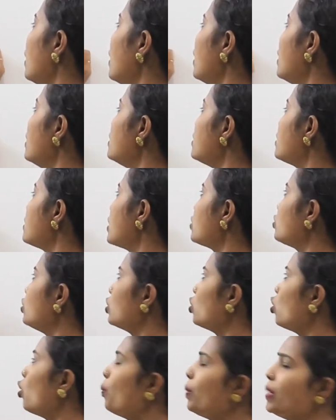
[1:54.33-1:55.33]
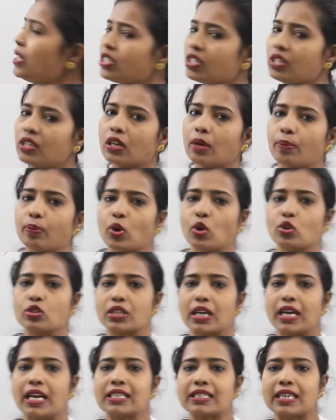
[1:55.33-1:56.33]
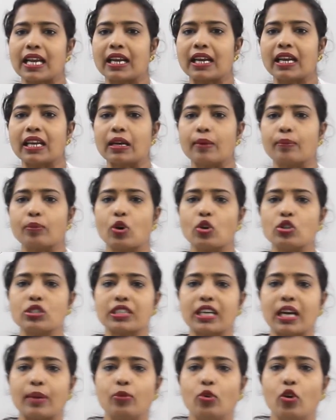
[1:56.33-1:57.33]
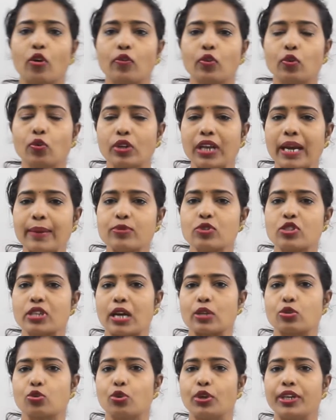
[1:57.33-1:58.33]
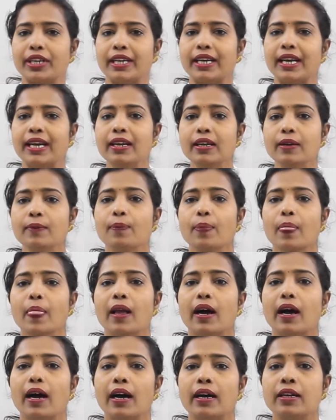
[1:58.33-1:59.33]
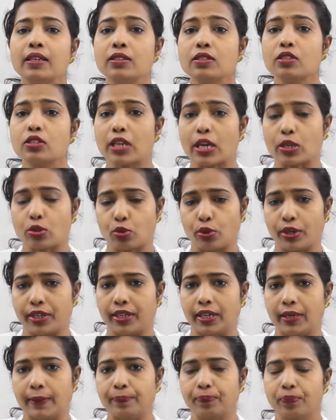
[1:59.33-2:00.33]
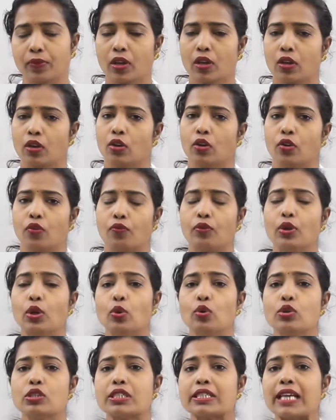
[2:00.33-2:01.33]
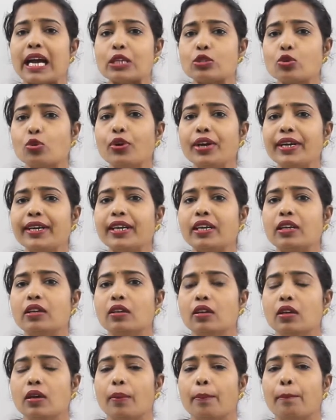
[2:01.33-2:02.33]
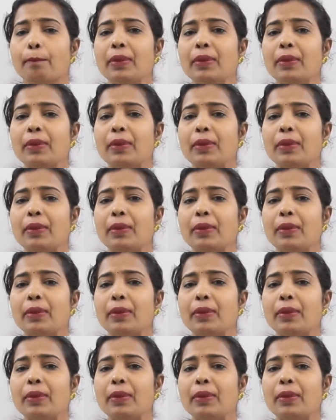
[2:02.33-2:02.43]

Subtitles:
unsaturated. Open chain compounds, acyclic compounds can be of two types, saturated and unsaturated. We know saturated